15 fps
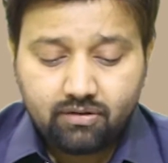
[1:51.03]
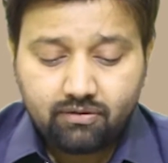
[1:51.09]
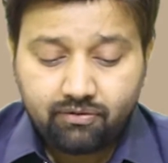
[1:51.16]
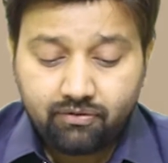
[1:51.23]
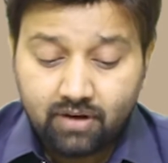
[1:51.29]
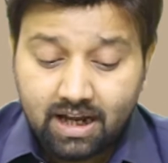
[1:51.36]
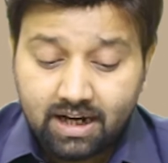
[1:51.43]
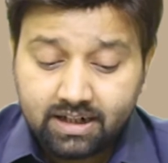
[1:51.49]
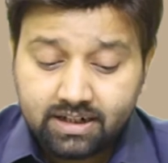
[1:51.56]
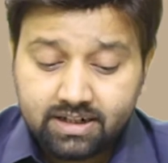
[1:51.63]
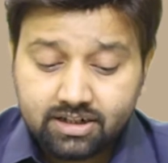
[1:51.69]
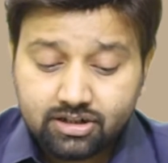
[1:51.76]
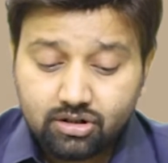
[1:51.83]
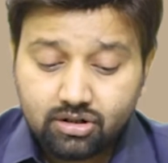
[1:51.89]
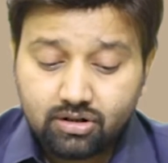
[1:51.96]

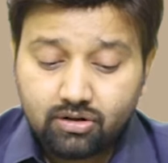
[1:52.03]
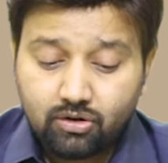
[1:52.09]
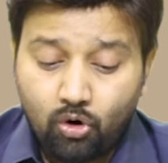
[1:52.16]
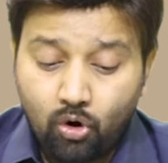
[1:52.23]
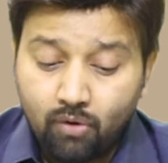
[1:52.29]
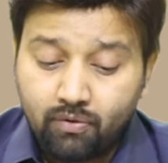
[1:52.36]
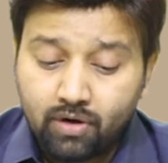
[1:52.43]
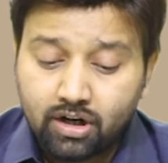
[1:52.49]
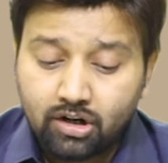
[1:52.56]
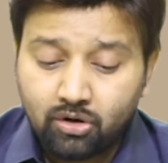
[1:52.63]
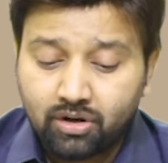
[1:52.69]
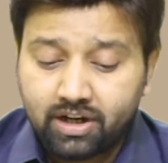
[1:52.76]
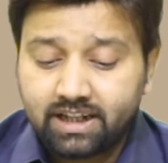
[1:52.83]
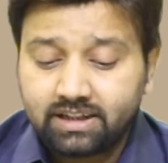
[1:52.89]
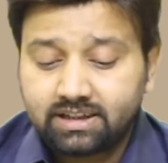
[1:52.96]
floods
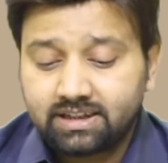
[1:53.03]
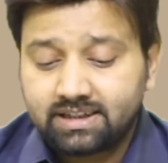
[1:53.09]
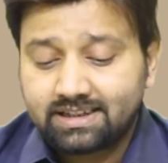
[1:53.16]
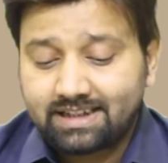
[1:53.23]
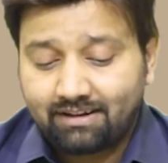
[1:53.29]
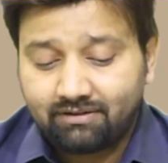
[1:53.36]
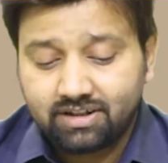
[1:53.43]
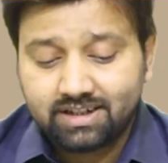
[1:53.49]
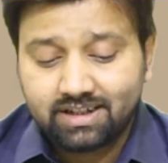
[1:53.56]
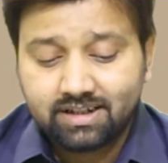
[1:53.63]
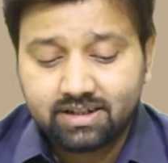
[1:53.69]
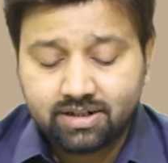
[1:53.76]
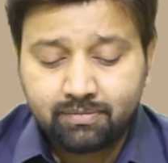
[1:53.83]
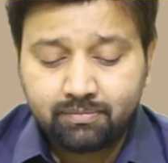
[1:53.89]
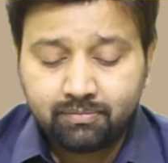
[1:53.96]
overloading the sewage
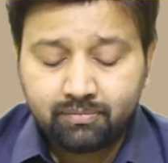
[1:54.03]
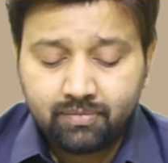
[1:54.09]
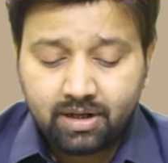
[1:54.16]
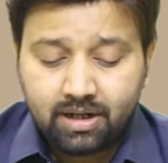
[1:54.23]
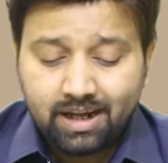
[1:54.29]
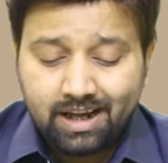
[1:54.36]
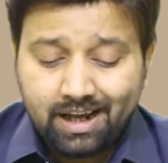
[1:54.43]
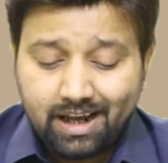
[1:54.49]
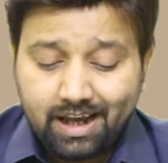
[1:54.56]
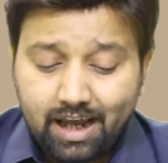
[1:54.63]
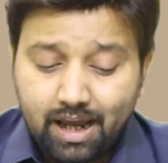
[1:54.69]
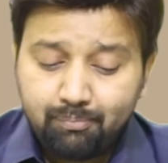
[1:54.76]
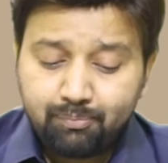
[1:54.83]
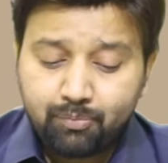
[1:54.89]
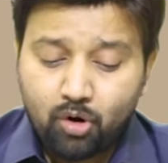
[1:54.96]
system,
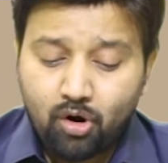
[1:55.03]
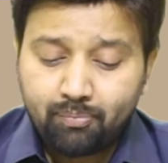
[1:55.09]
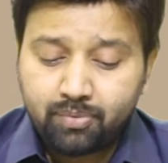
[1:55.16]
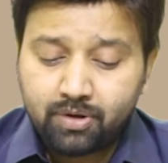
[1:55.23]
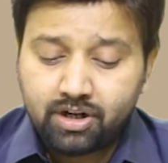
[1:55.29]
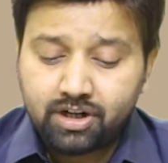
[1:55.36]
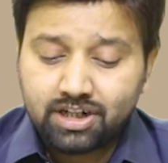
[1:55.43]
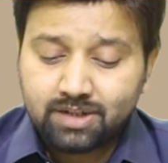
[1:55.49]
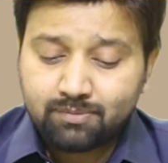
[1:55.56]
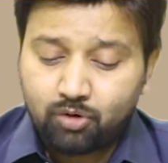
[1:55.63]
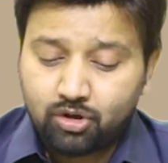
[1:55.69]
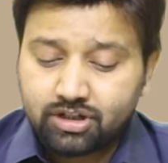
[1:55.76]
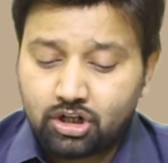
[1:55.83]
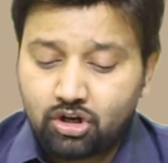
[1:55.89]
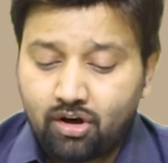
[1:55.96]
improper
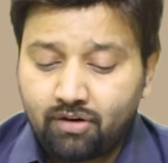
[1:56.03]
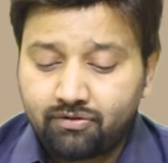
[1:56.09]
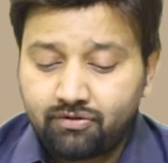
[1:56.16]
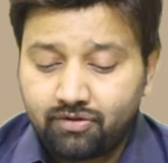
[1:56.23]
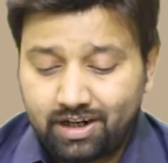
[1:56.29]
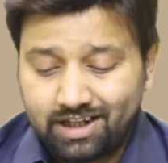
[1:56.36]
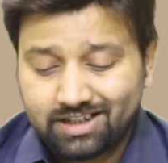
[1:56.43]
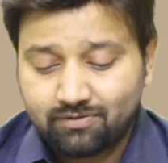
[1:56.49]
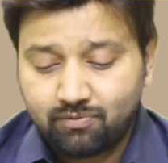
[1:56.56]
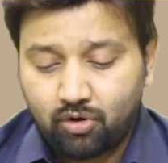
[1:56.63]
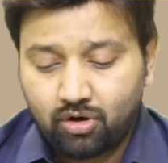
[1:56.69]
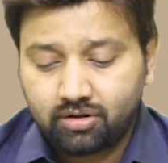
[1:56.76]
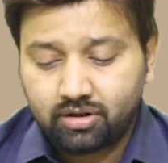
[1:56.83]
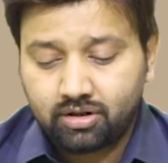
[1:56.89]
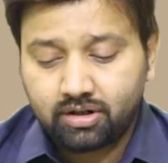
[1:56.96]
disposal of
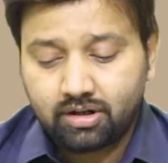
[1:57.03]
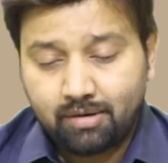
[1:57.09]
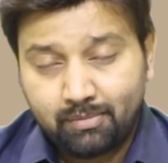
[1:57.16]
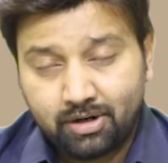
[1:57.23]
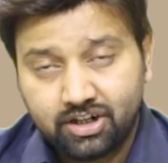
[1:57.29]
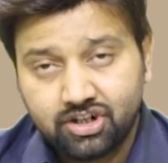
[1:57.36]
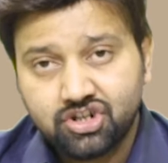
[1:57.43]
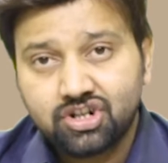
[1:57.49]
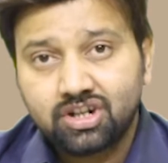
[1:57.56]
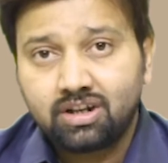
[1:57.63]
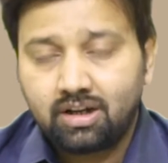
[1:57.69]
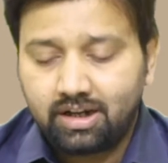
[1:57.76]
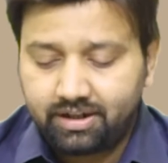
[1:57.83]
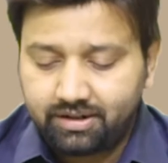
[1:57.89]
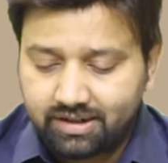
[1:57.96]
wastewater,
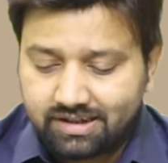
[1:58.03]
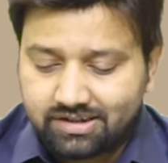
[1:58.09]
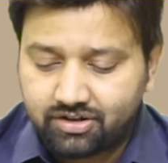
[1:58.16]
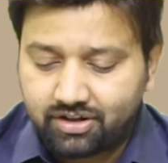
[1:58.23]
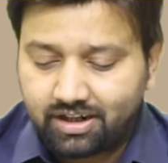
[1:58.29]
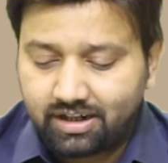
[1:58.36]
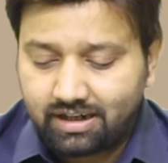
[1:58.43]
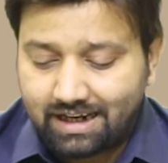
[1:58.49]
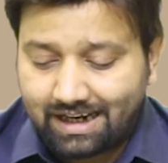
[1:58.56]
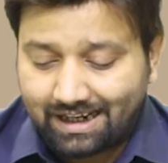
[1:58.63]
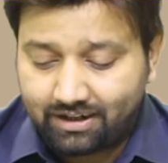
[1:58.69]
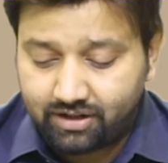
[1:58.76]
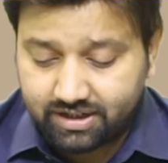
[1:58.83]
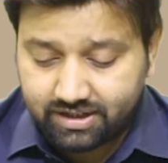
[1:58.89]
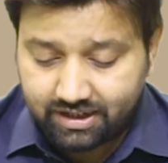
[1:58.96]
commercial, industrial
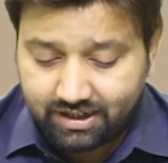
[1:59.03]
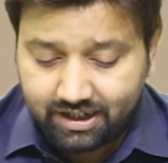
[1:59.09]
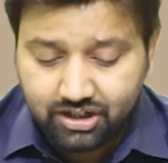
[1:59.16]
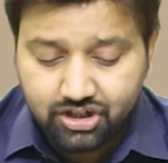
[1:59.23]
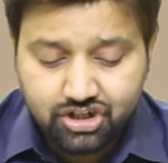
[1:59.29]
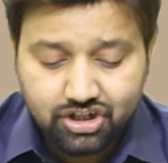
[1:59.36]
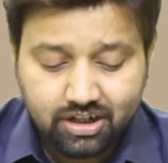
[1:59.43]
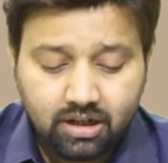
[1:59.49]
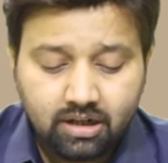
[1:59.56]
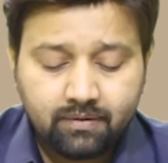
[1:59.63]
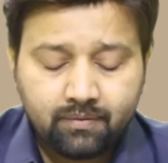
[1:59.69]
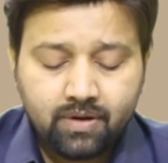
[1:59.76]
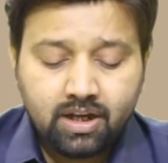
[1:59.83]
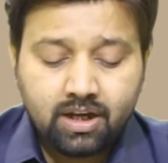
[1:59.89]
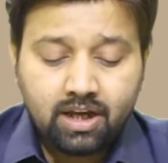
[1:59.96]
and residential,
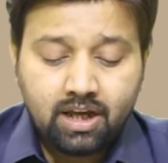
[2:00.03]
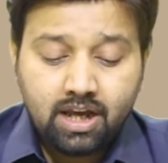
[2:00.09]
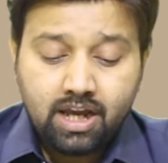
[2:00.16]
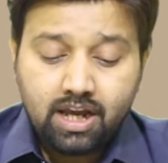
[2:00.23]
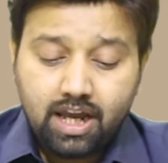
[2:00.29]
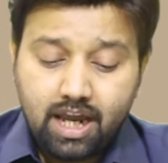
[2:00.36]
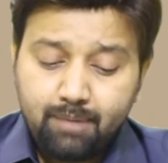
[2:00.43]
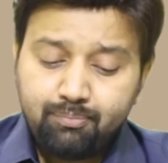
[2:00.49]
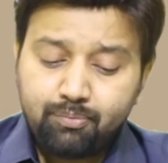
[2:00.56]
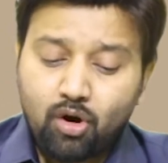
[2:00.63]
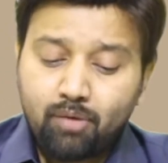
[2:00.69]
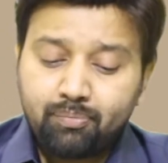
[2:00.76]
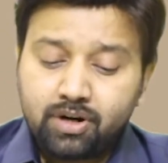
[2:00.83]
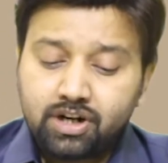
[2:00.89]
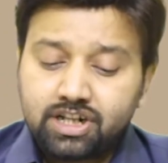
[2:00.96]

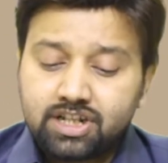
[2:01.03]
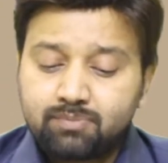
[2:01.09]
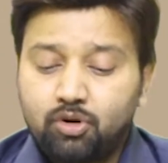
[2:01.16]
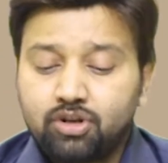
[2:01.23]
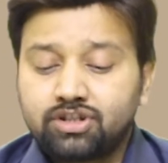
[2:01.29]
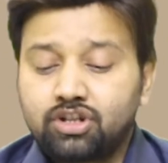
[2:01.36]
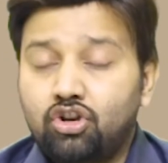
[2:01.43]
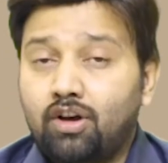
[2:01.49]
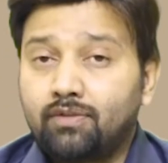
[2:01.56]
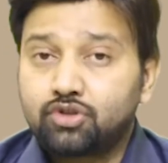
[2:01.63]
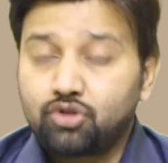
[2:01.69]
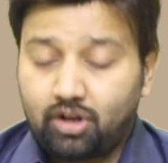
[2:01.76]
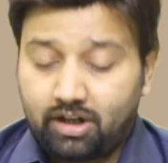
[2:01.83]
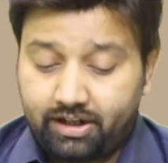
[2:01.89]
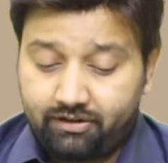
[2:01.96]
improper disposal of
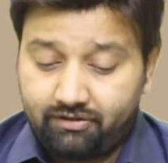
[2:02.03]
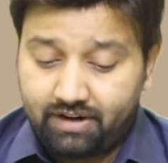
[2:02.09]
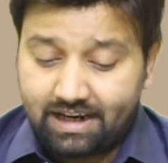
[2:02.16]
solid